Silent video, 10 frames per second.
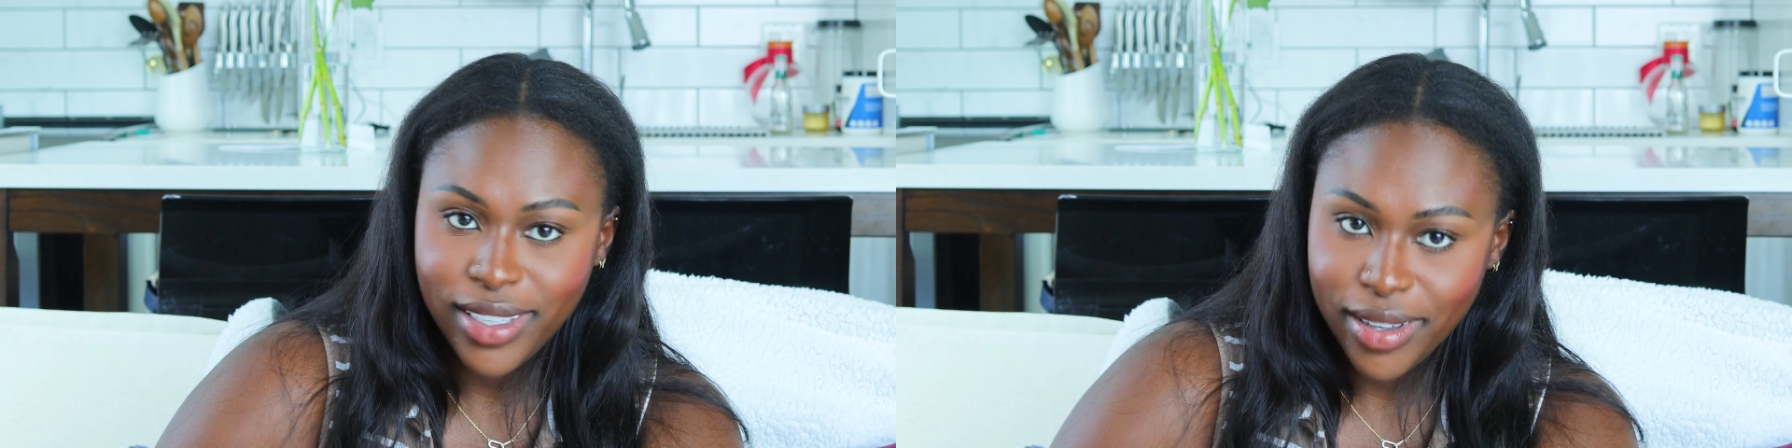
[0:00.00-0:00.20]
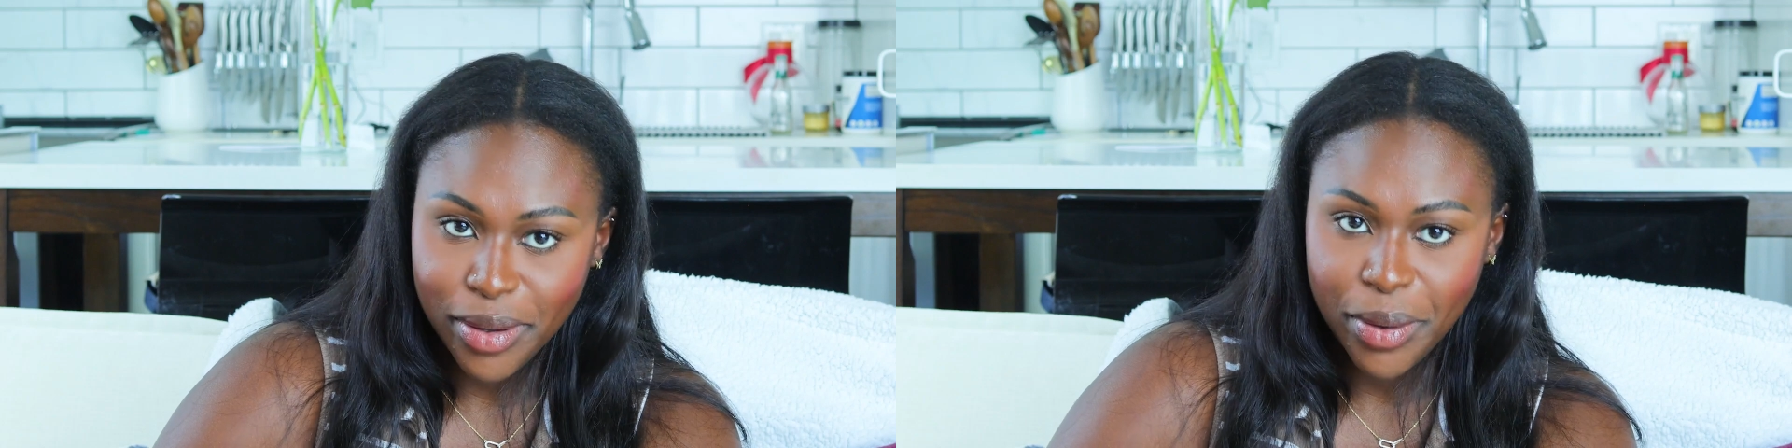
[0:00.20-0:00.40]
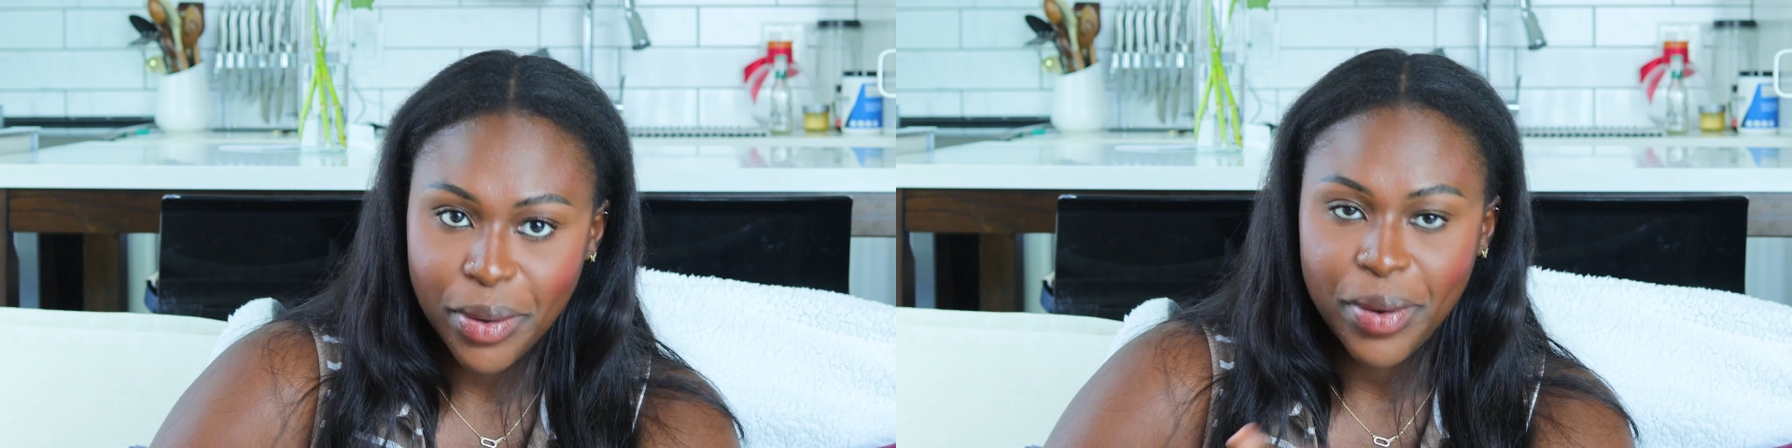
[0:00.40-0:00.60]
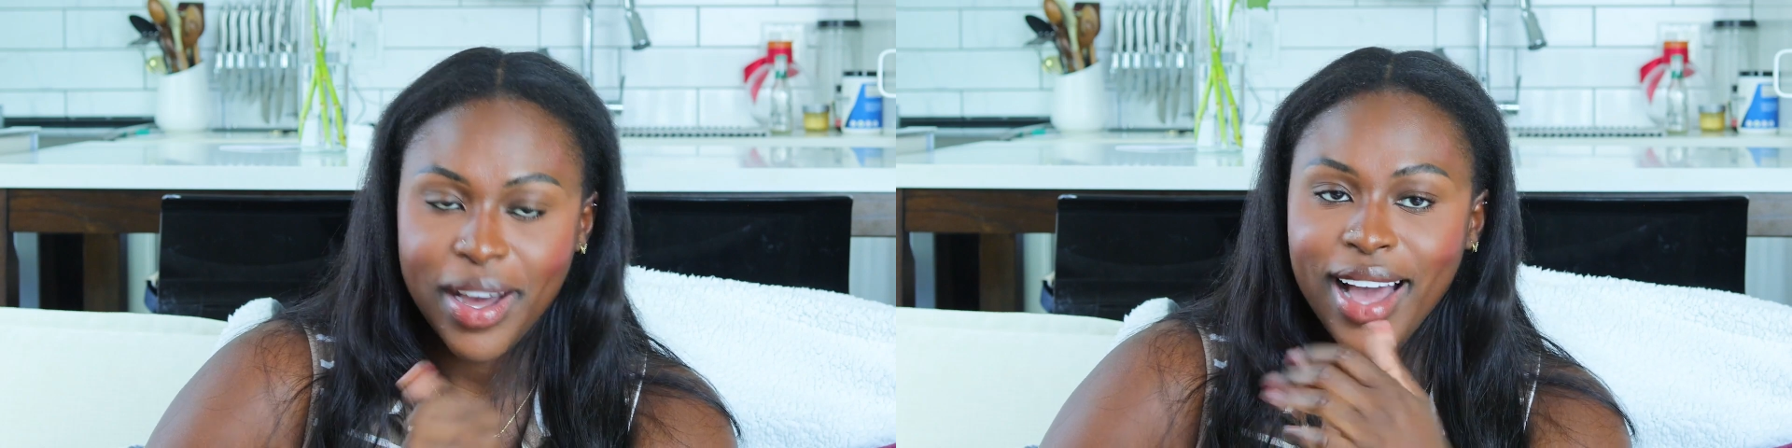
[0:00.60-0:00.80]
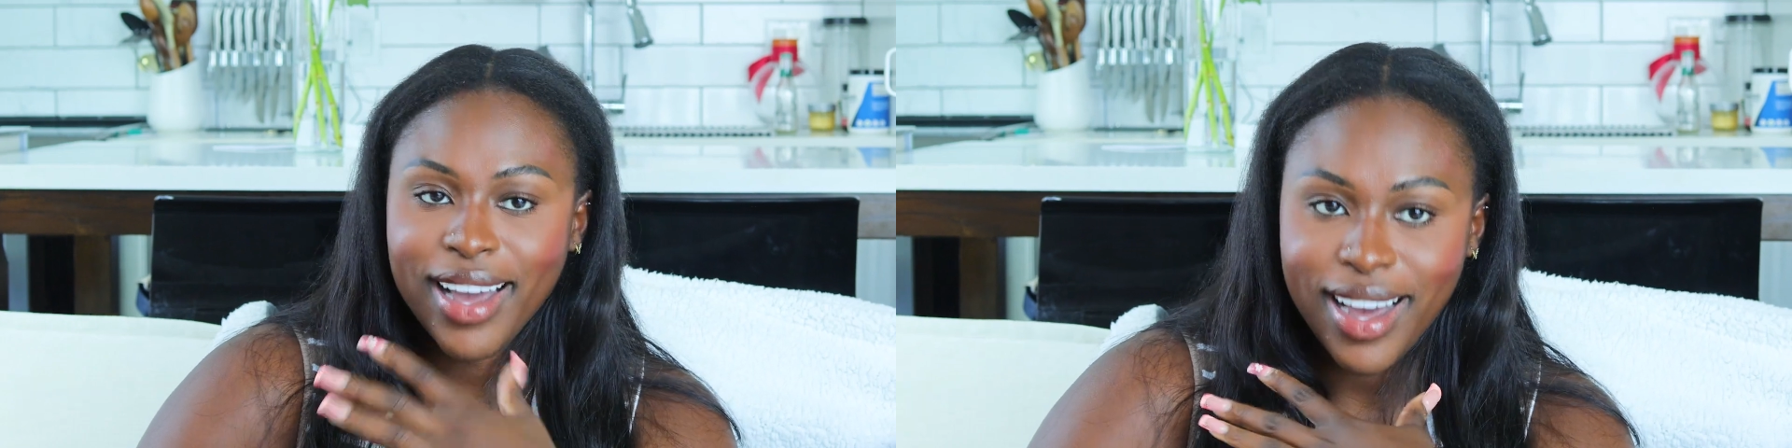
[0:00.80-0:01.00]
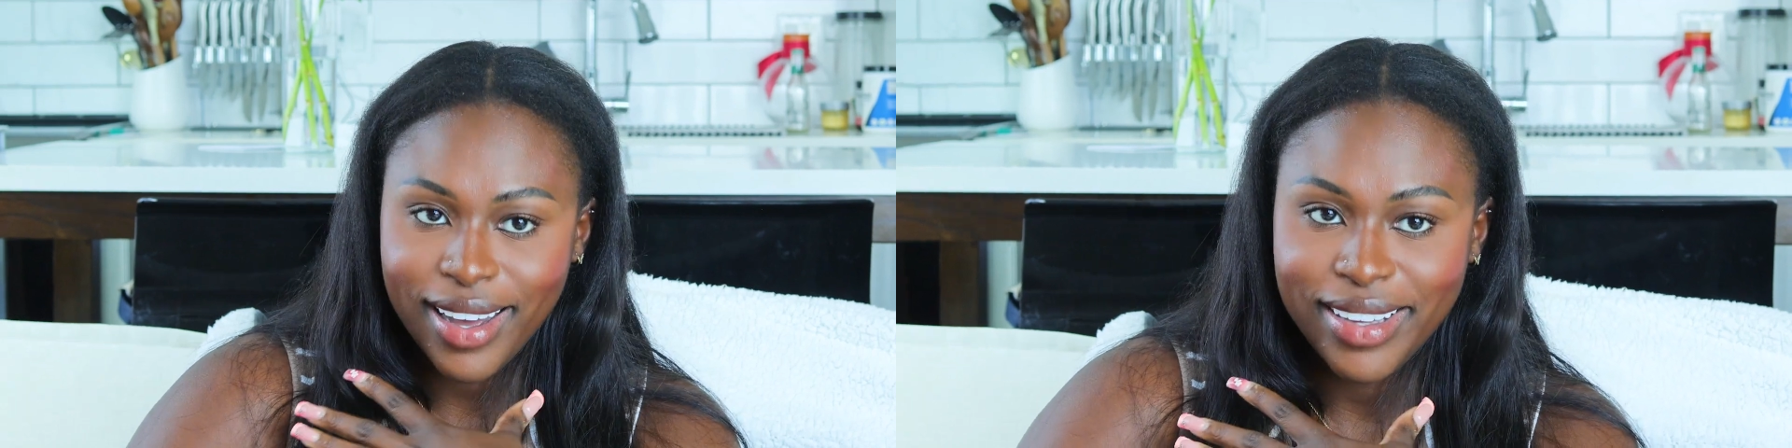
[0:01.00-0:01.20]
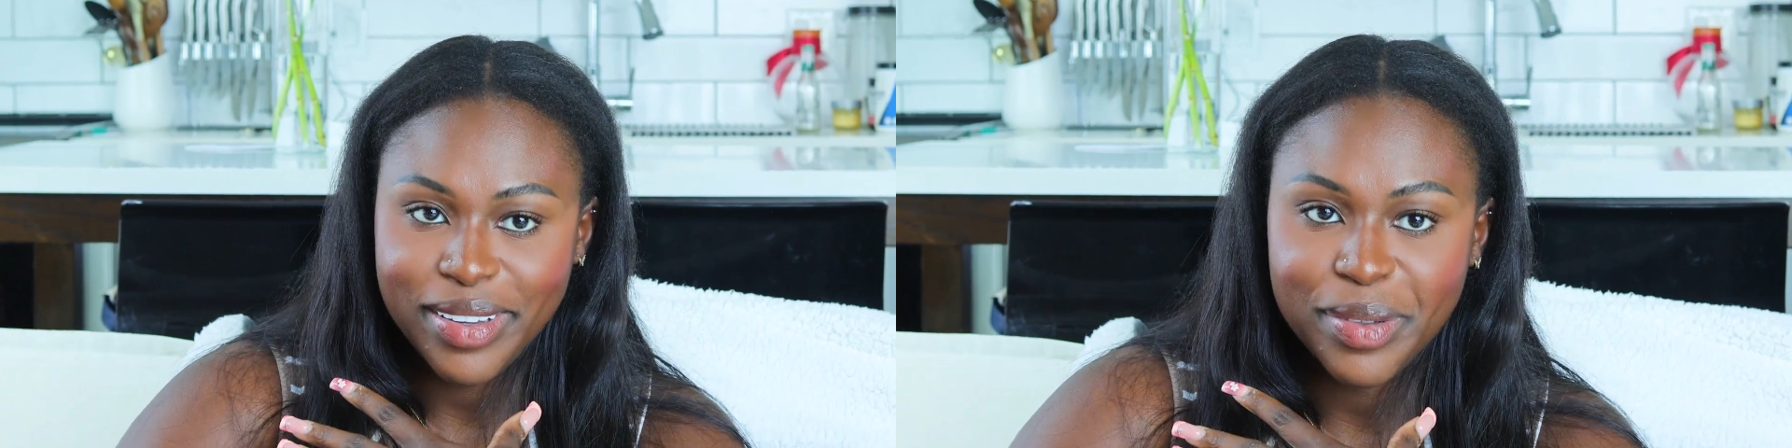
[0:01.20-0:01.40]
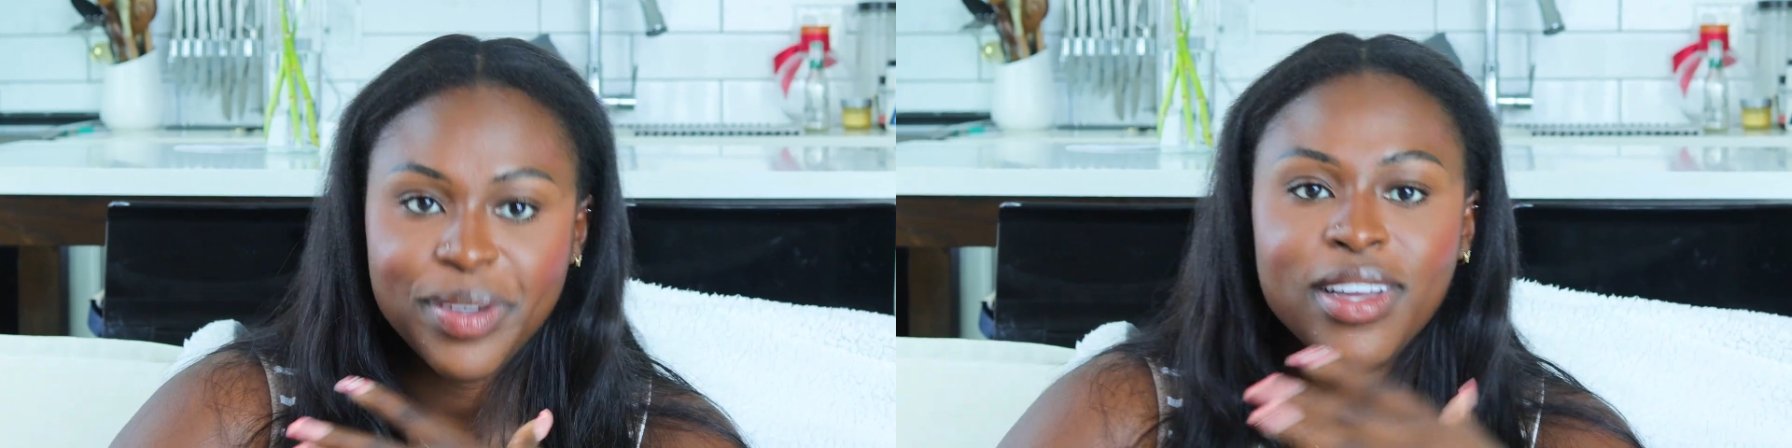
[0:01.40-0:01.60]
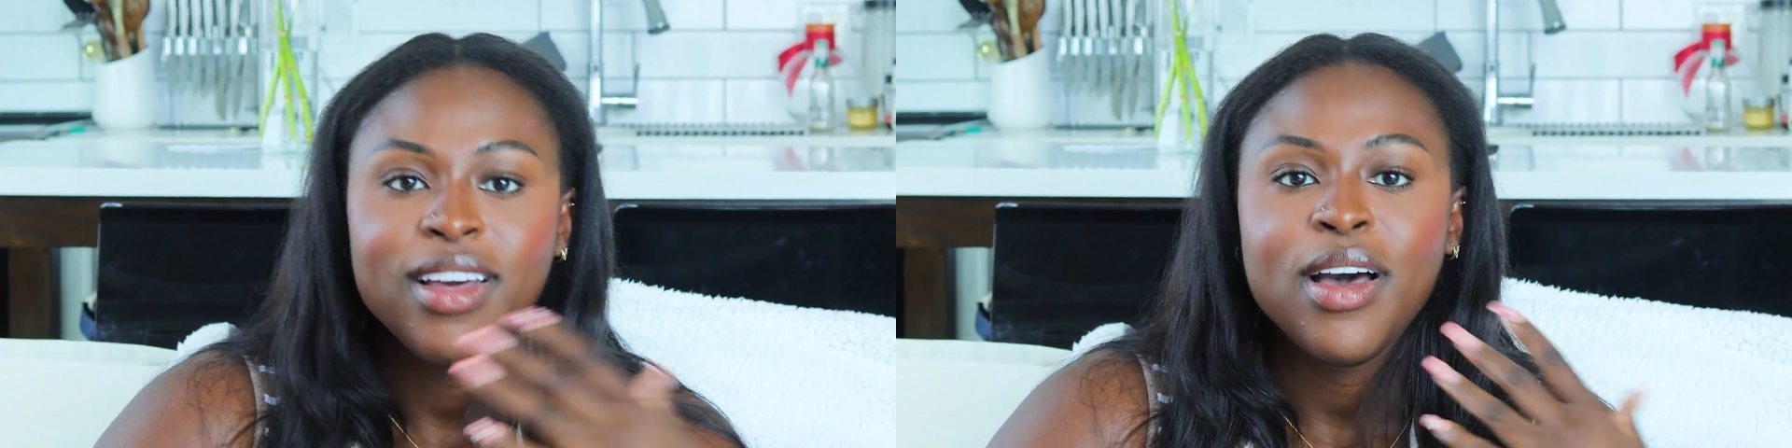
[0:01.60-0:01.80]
you. I got you.